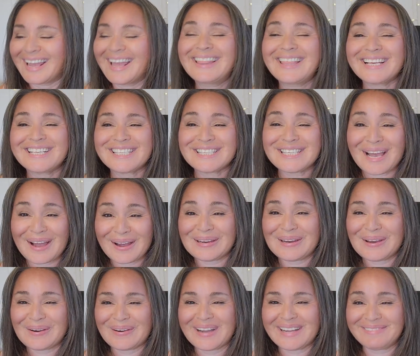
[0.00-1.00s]
this is how I
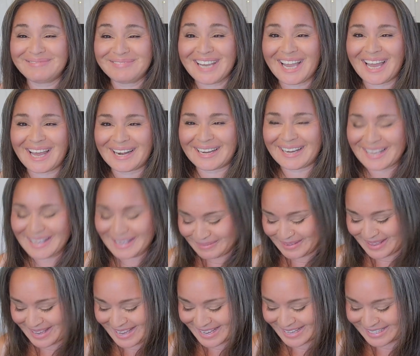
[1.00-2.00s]
know I'm channeling
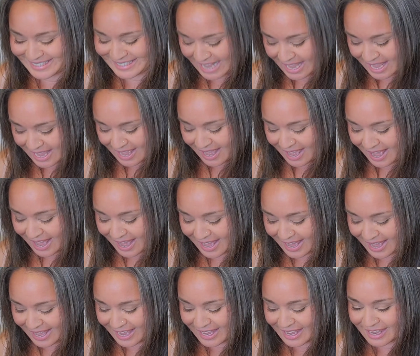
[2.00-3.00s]
because
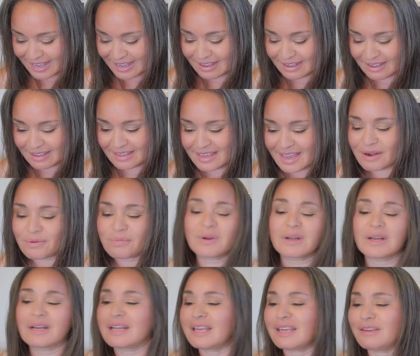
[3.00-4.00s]
I get
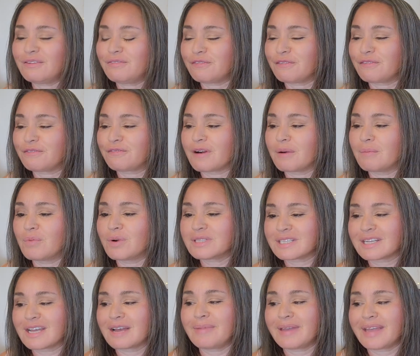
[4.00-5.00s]
relief from
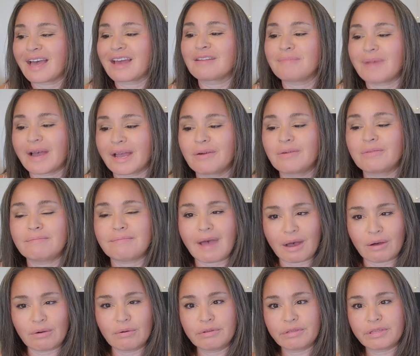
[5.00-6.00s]
what's coming out of my own
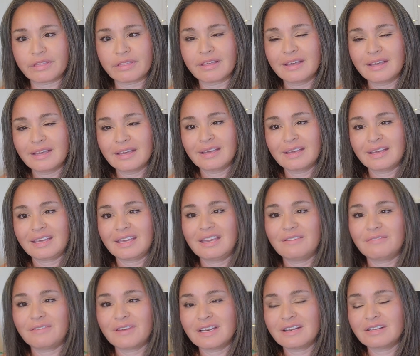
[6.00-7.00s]
mouth.
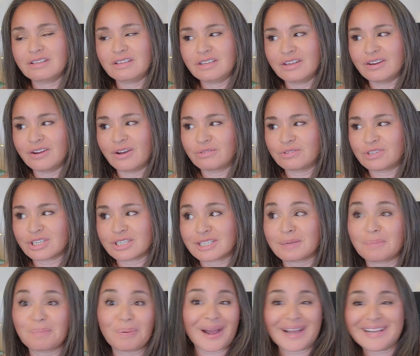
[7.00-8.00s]
Even, you know, just
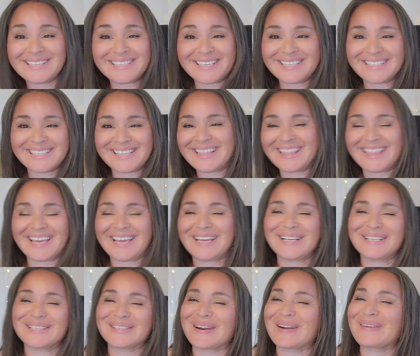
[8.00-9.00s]
surprises and
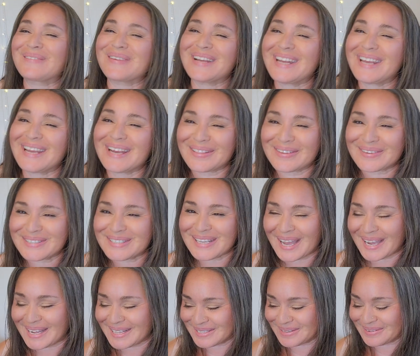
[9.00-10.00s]
things when I'm reading other
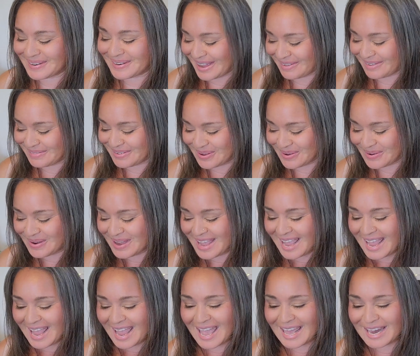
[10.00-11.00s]
signs or what have you.
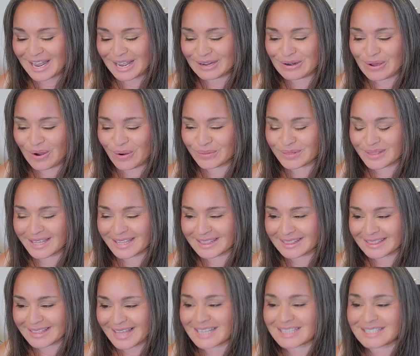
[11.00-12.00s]
And I know that
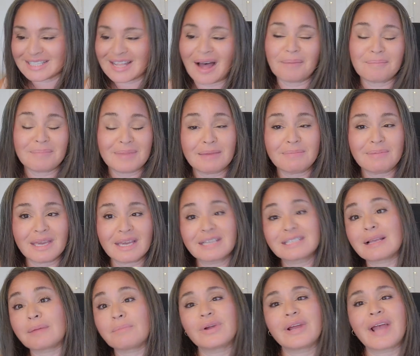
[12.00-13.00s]
that's not me
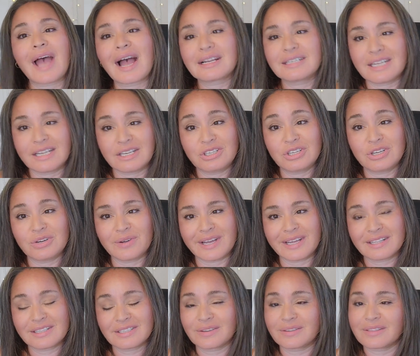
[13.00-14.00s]
because I'm reacting to
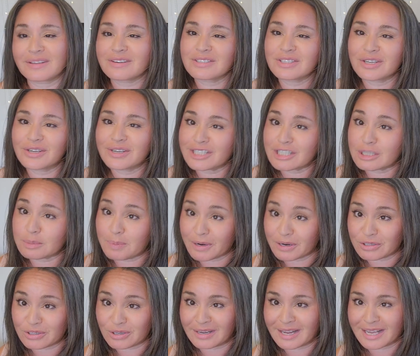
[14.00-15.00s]
it. So there's a good
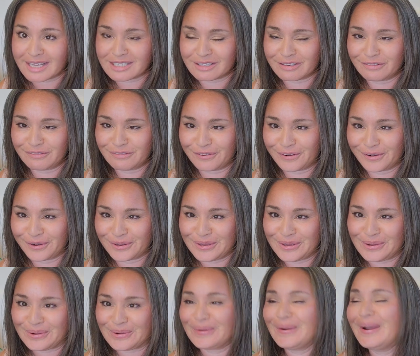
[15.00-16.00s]
spiritual lesson for
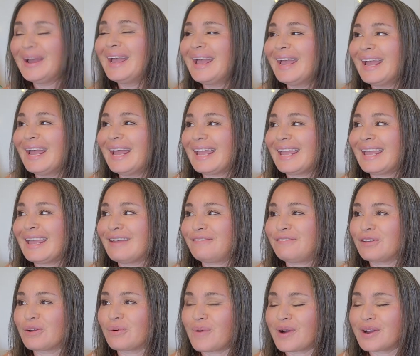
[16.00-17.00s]
you
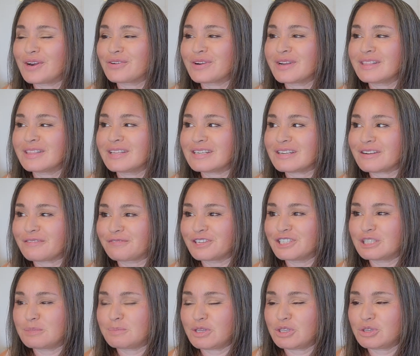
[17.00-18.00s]
if you're wondering the
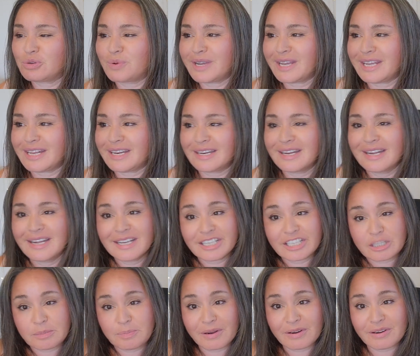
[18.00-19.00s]
difference between
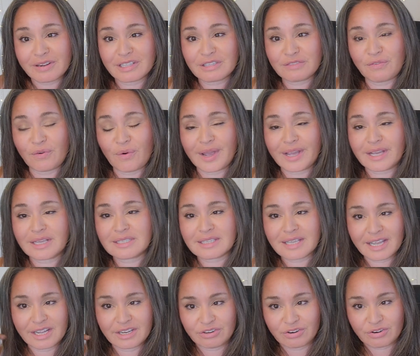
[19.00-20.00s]
spirit's voice
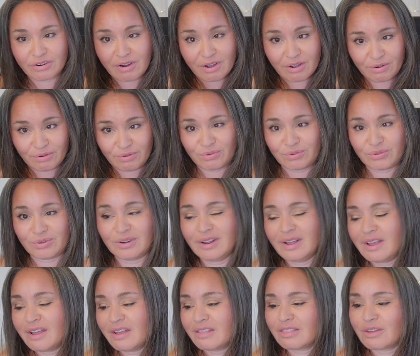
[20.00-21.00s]
and your own,
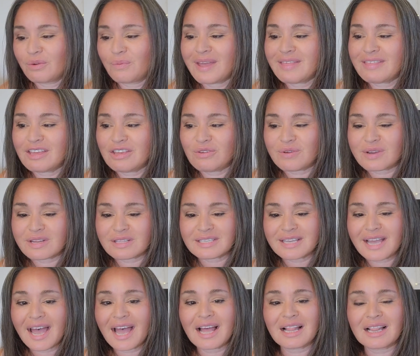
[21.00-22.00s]
the way that you can
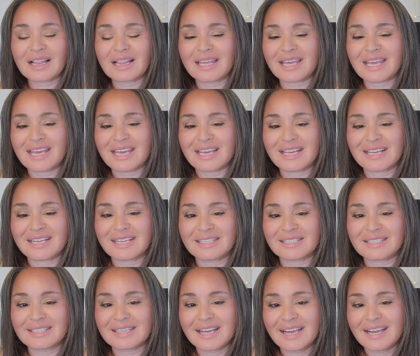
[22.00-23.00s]
tell
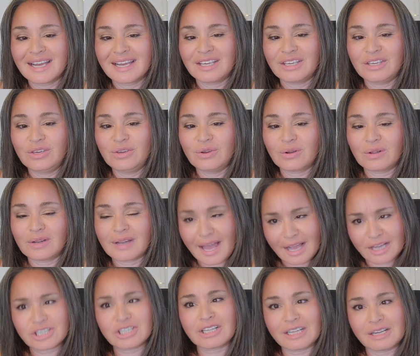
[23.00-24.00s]
is you'll
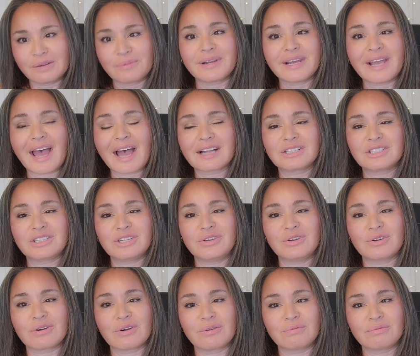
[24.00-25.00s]
actually react to
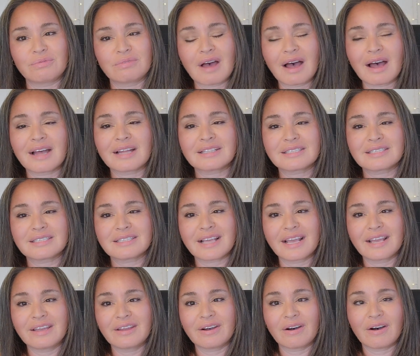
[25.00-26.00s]
your own thoughts
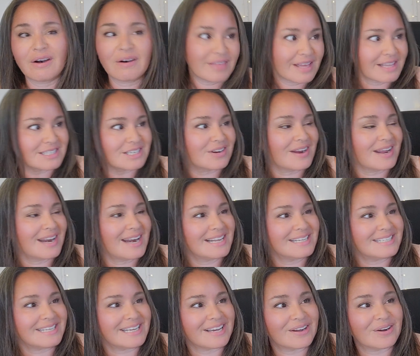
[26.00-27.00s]
and go, "Oh, that's a great
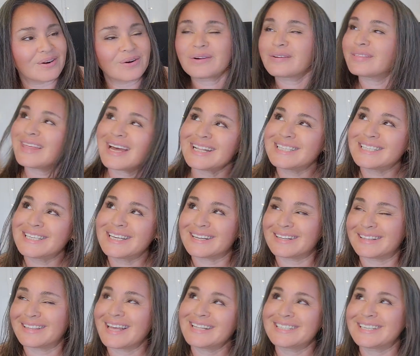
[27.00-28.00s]
idea," or "That's a
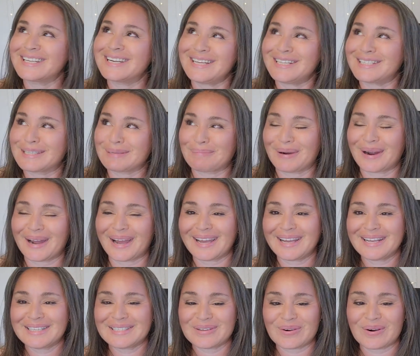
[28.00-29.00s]
that's a neat
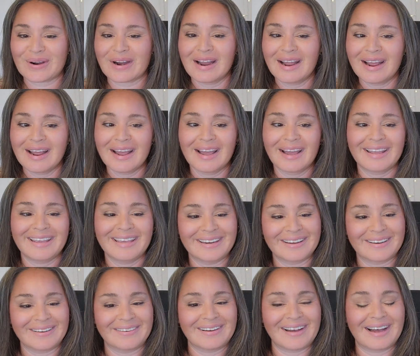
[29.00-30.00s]
surprise," or you
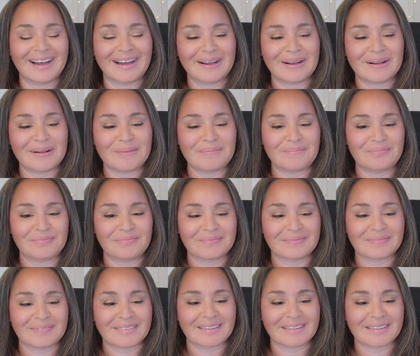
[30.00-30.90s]
know, um,